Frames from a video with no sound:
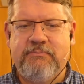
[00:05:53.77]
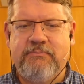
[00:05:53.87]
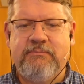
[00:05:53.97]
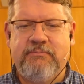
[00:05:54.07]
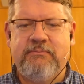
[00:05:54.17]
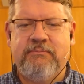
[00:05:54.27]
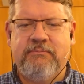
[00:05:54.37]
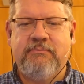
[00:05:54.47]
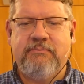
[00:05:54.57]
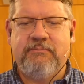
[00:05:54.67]

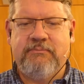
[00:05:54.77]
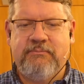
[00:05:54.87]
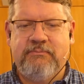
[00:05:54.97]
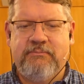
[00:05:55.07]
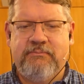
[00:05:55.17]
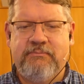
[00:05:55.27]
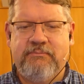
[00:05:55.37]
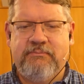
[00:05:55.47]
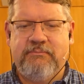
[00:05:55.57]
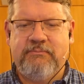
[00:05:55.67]

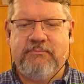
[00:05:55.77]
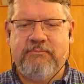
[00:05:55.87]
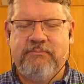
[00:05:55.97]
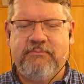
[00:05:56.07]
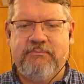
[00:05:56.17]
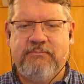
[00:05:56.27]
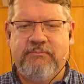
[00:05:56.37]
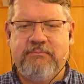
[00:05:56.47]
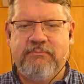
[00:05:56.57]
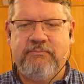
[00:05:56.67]

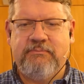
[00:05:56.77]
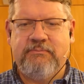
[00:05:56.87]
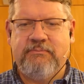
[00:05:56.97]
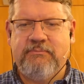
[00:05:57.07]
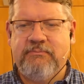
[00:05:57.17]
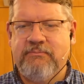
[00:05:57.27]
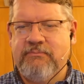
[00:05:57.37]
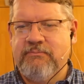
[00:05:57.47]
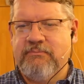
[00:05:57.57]
[no speech]